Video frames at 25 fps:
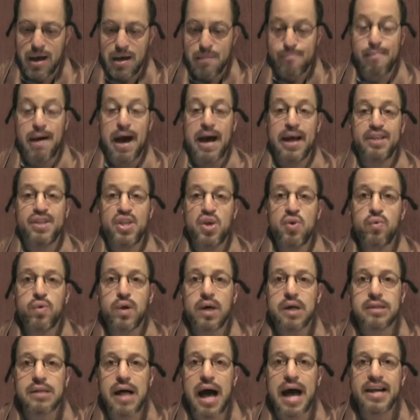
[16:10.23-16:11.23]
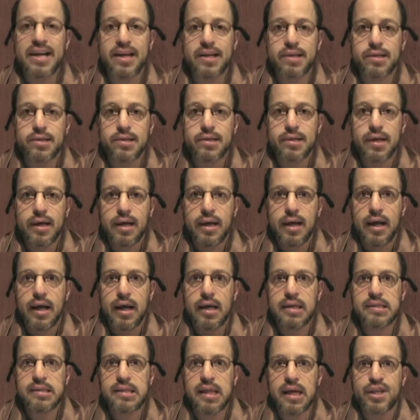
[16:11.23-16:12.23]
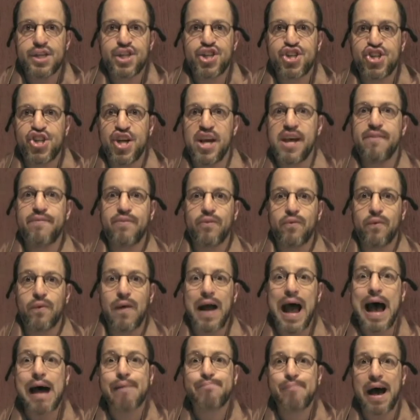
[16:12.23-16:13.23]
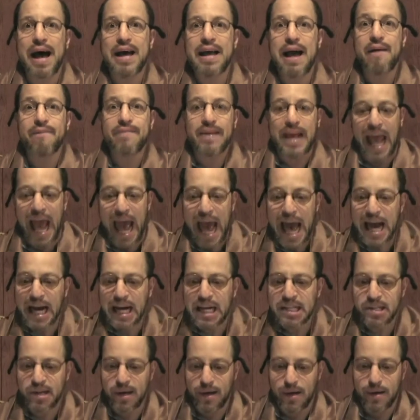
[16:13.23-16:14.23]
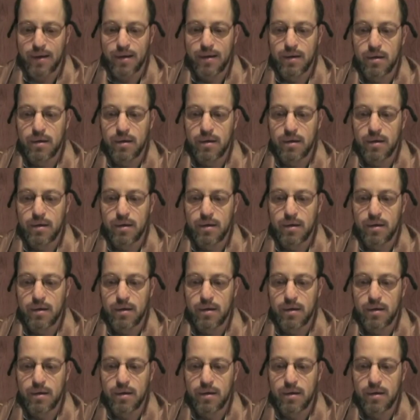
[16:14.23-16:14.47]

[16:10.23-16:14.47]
"My new client is the Chief Rabbi of Canada."